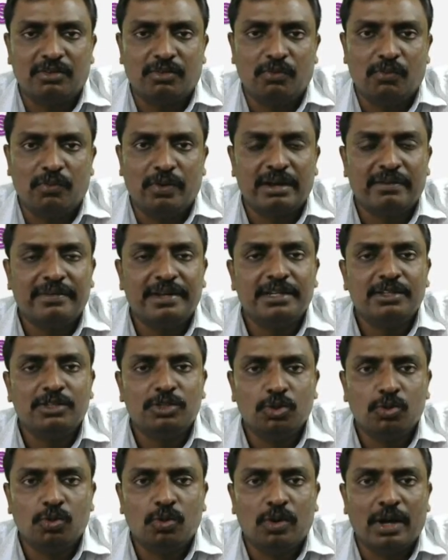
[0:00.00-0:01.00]
wherever
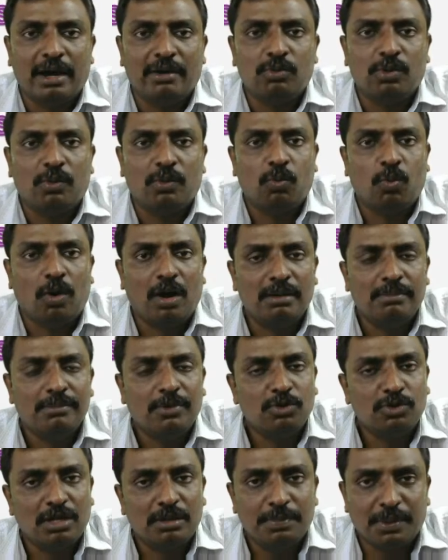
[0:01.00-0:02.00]
you have a wall
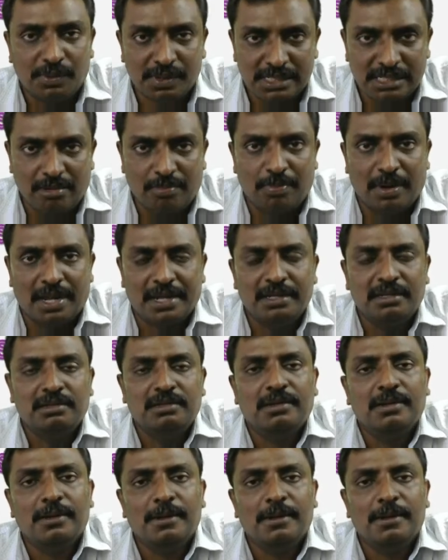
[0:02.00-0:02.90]
mounted power supply,